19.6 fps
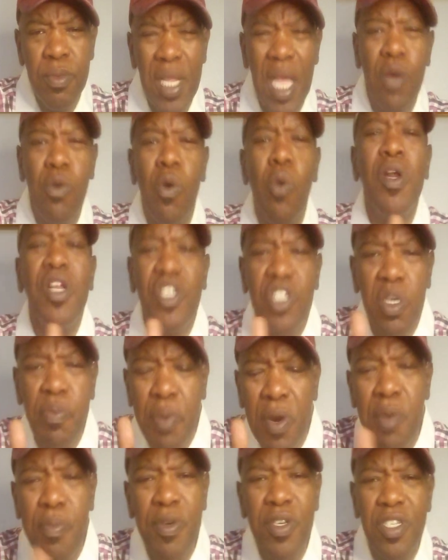Like, what is your
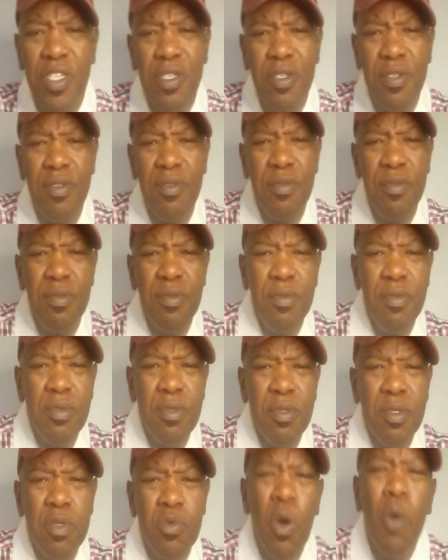purpose?
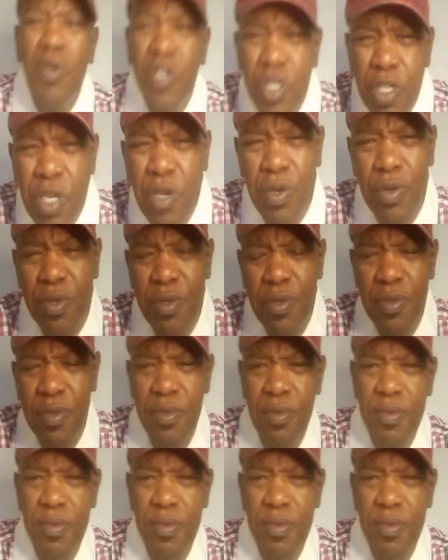What would you do?